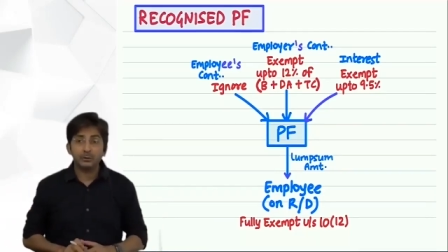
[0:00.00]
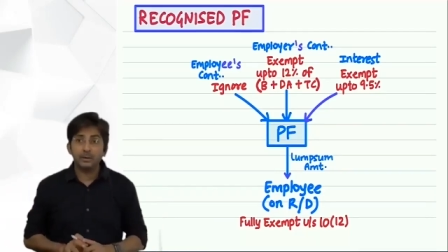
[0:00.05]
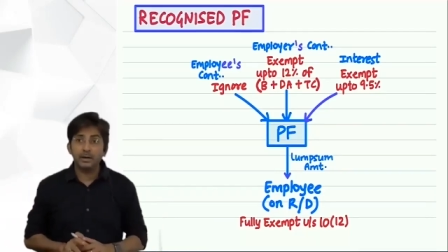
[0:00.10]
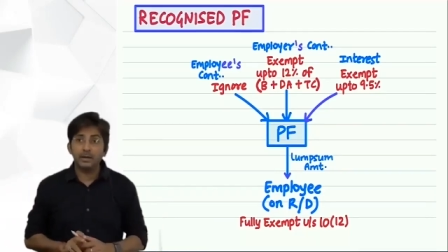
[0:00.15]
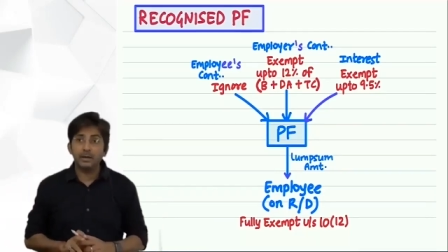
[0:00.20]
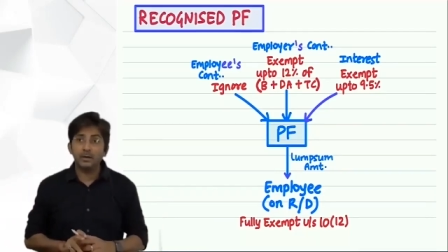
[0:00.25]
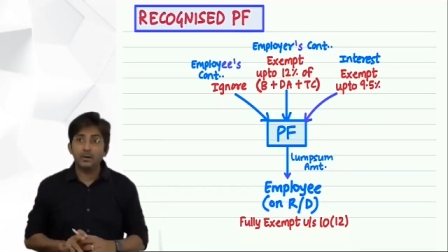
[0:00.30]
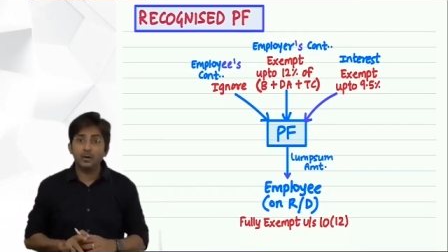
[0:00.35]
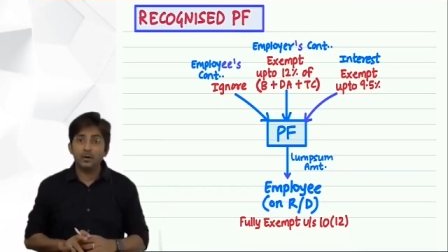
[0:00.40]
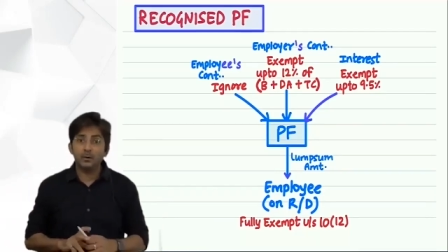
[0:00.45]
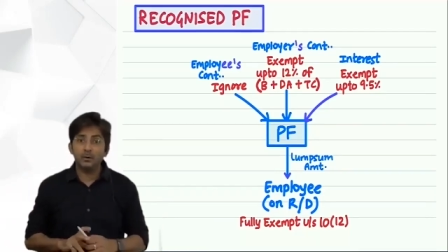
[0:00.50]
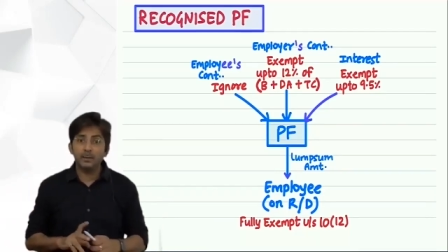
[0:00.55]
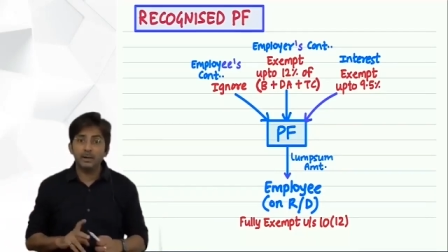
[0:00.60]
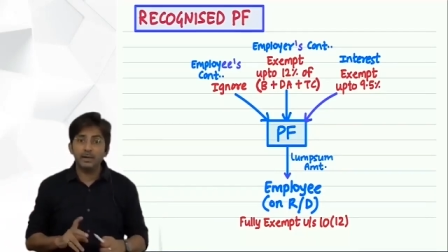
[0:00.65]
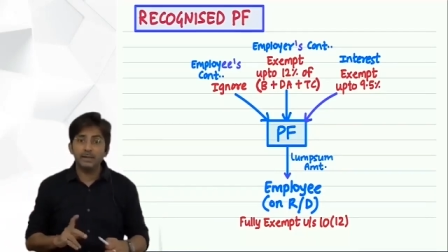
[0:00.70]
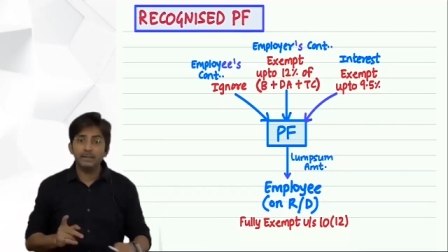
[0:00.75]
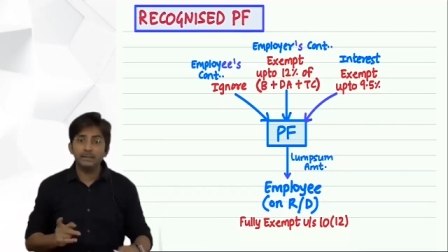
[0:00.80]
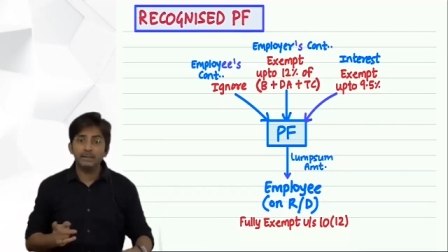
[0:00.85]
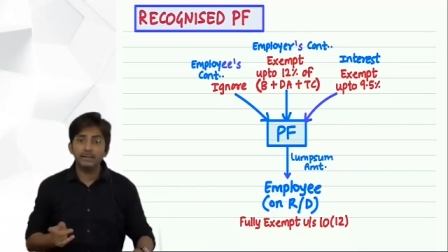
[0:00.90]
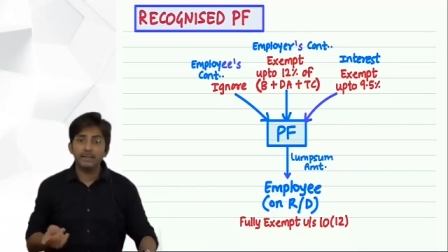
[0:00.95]
why
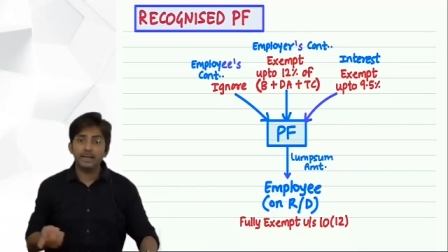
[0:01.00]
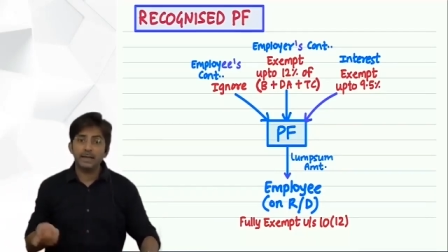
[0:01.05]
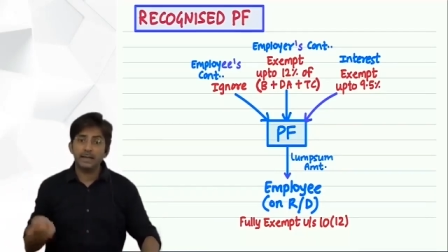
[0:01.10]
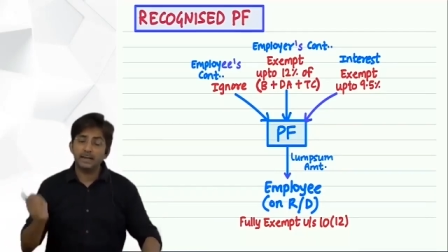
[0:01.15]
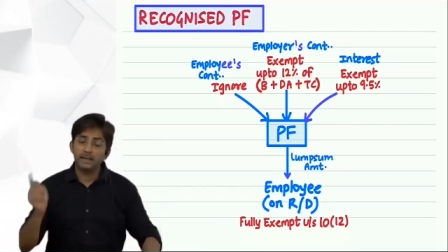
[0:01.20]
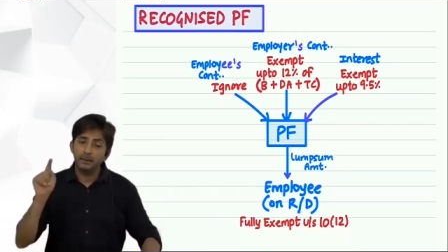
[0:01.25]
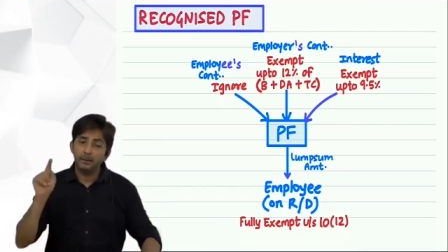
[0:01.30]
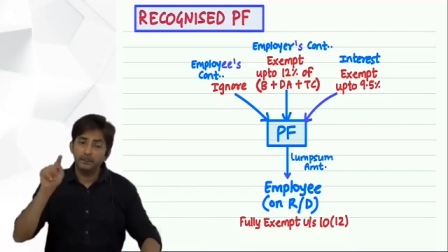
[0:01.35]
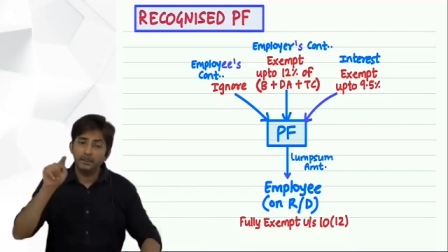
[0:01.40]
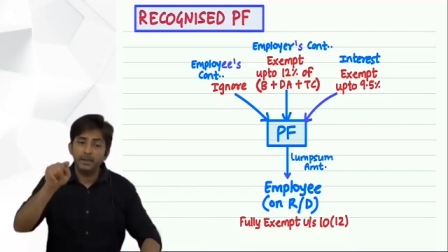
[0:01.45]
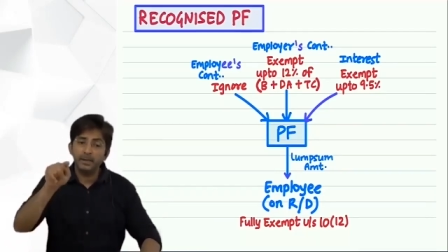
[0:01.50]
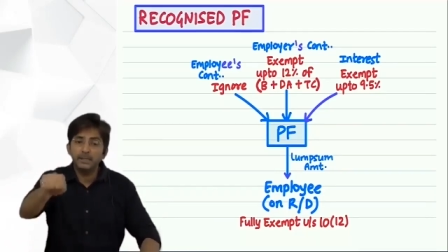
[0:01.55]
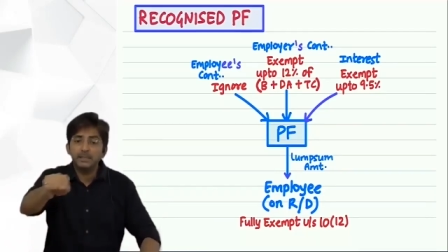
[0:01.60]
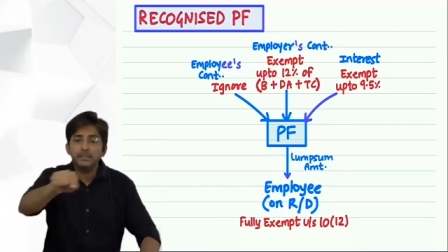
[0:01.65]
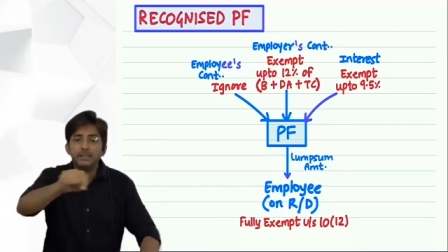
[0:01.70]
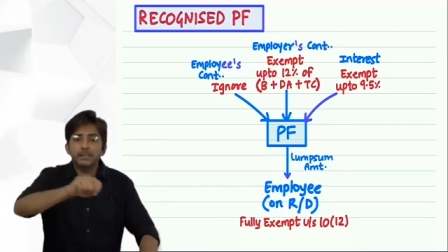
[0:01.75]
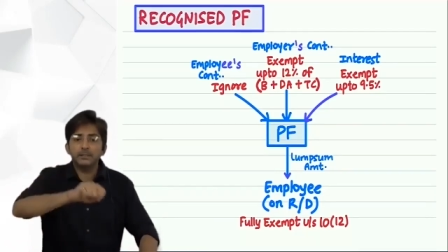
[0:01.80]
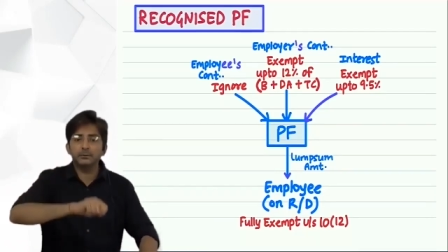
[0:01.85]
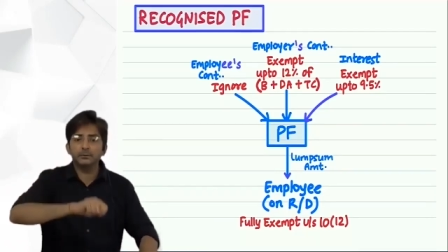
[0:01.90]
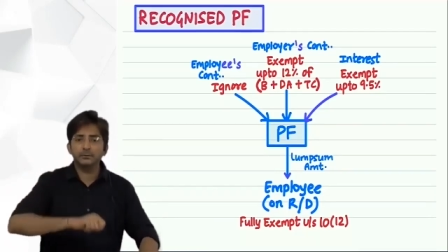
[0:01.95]
government is indirectly
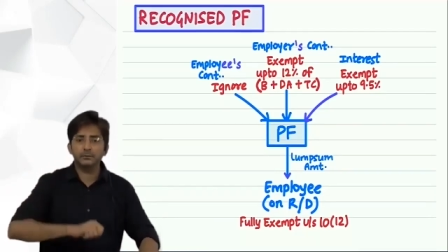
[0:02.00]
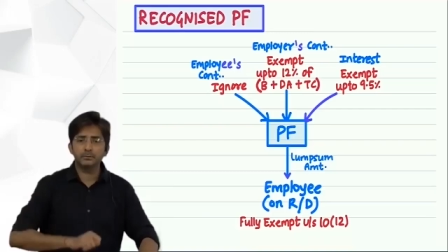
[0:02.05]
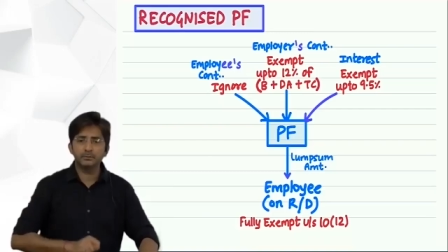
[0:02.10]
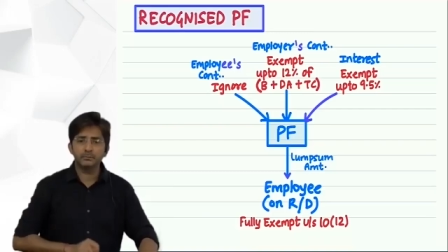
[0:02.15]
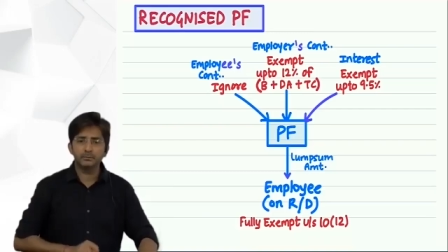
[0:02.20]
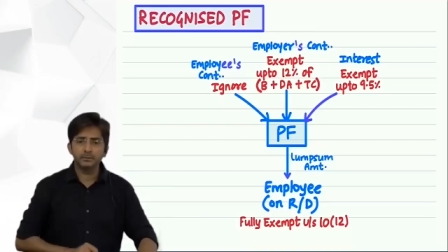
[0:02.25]
punishing you.